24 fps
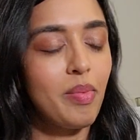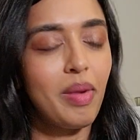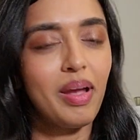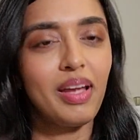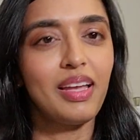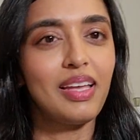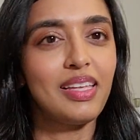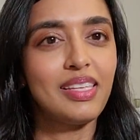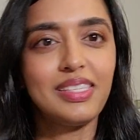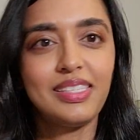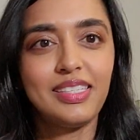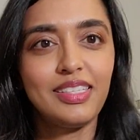
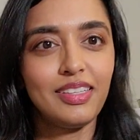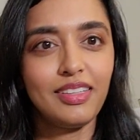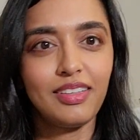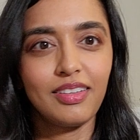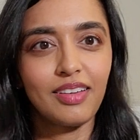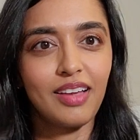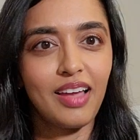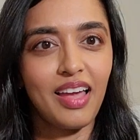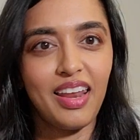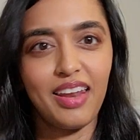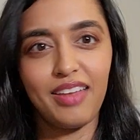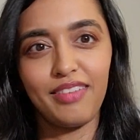I still
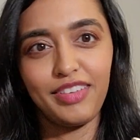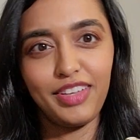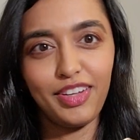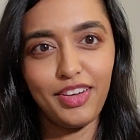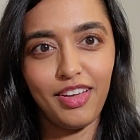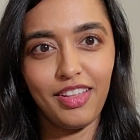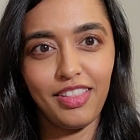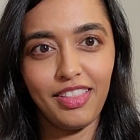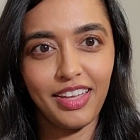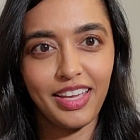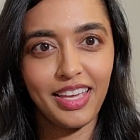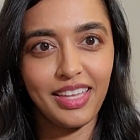kind of, you know,
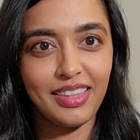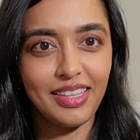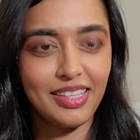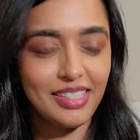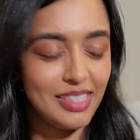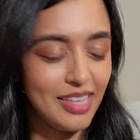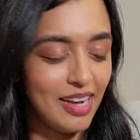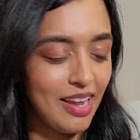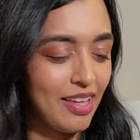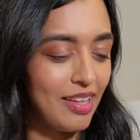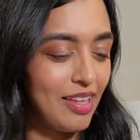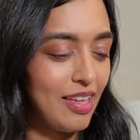I look at this
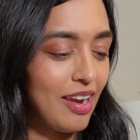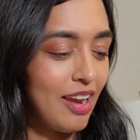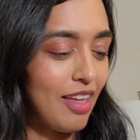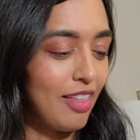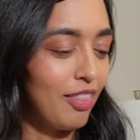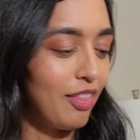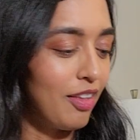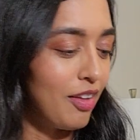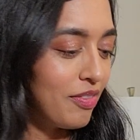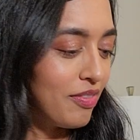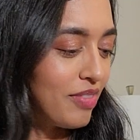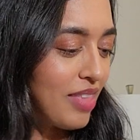and I
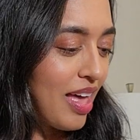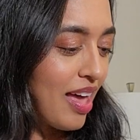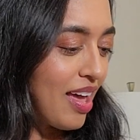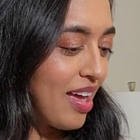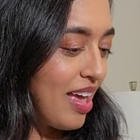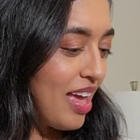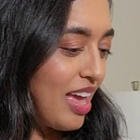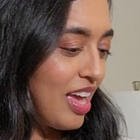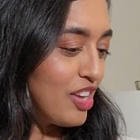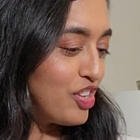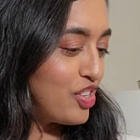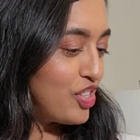love
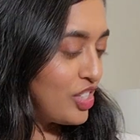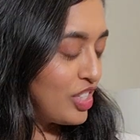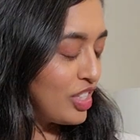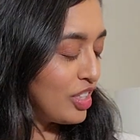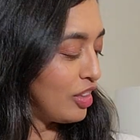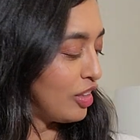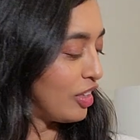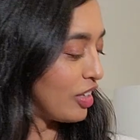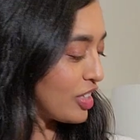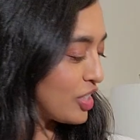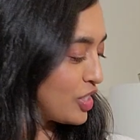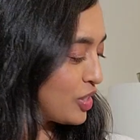that edgy
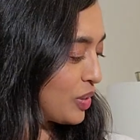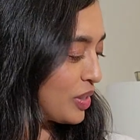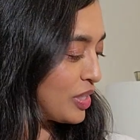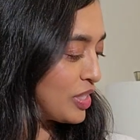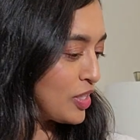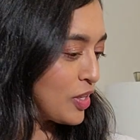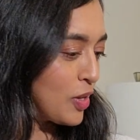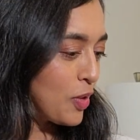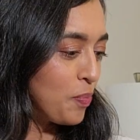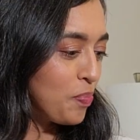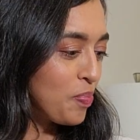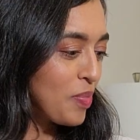look to it.
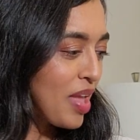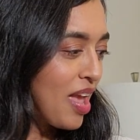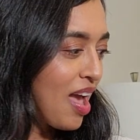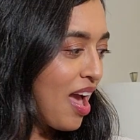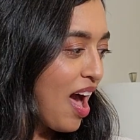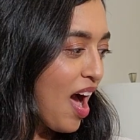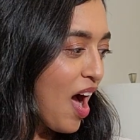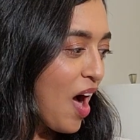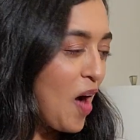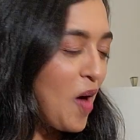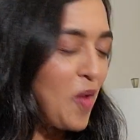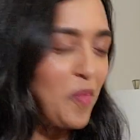So
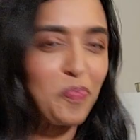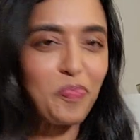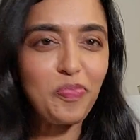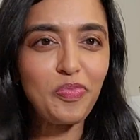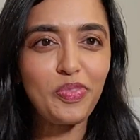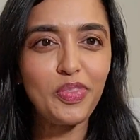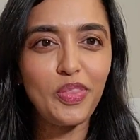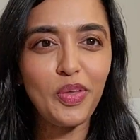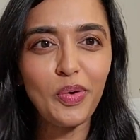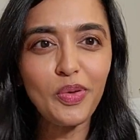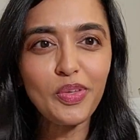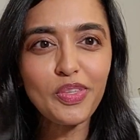
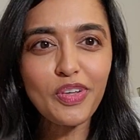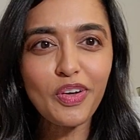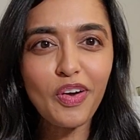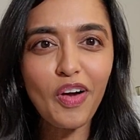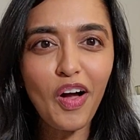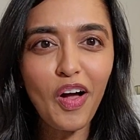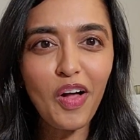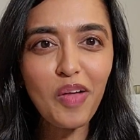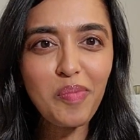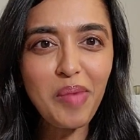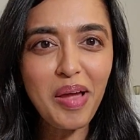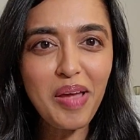those are
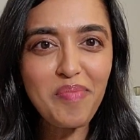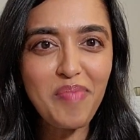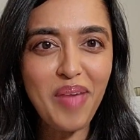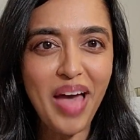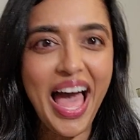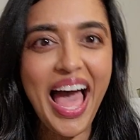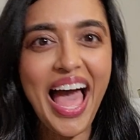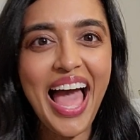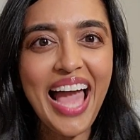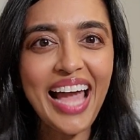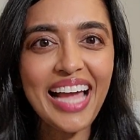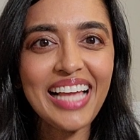all my
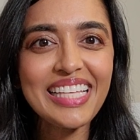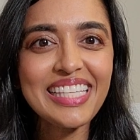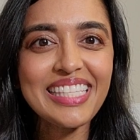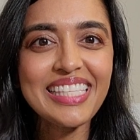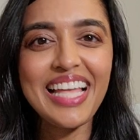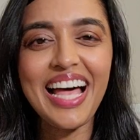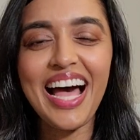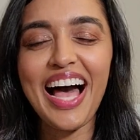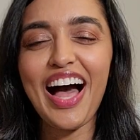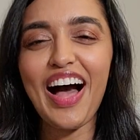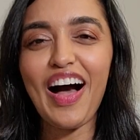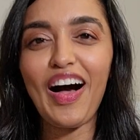bags,
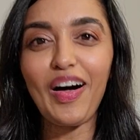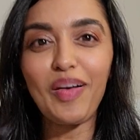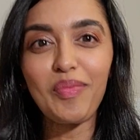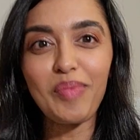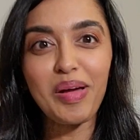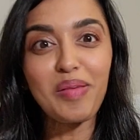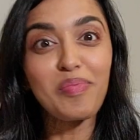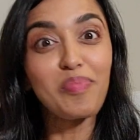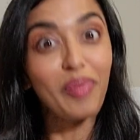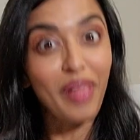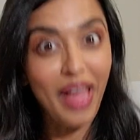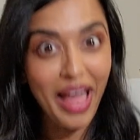all
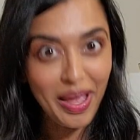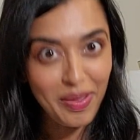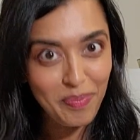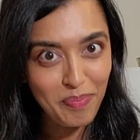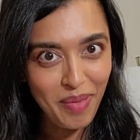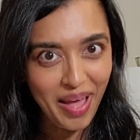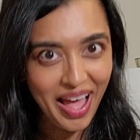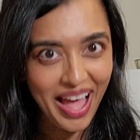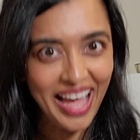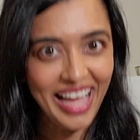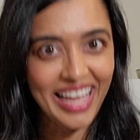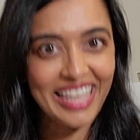my black
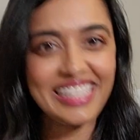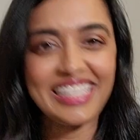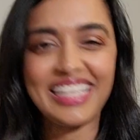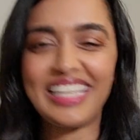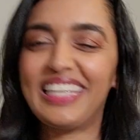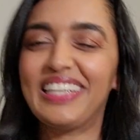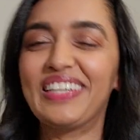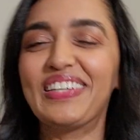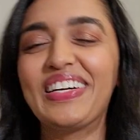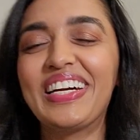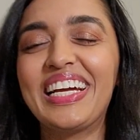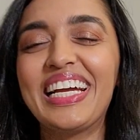bags
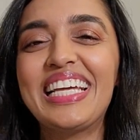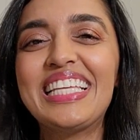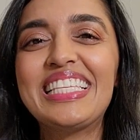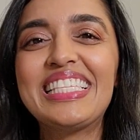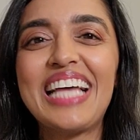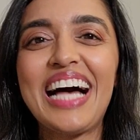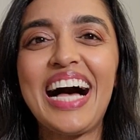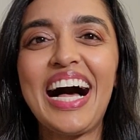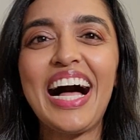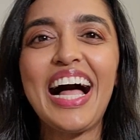anyways.